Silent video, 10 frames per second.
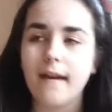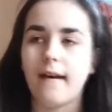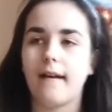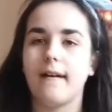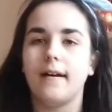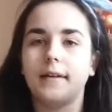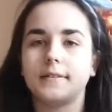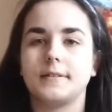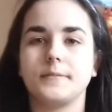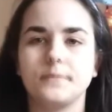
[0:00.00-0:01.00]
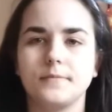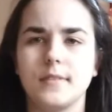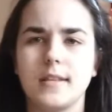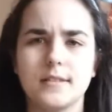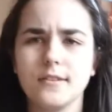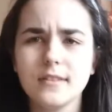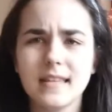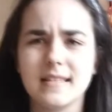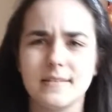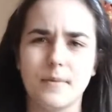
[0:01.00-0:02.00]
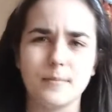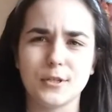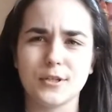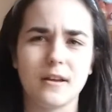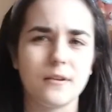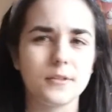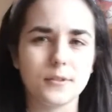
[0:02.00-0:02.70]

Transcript: And it's not like the publishing house